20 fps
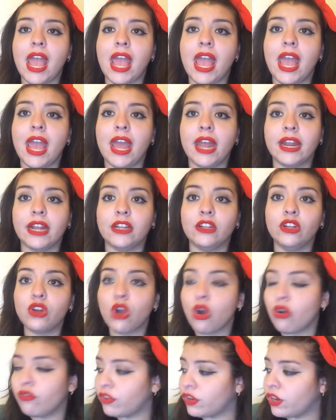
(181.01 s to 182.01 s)
and I
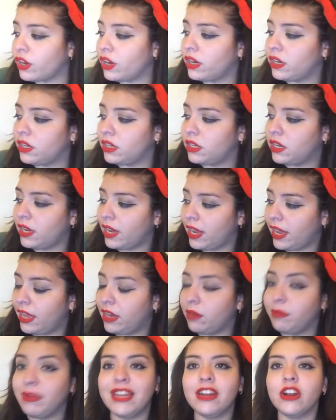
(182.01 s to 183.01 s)
look over,
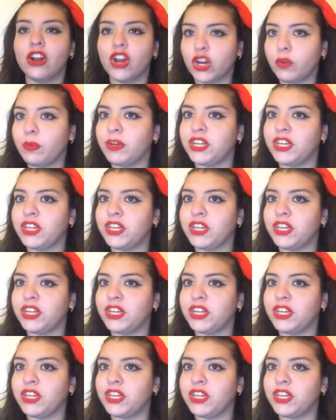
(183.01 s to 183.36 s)
and me and her,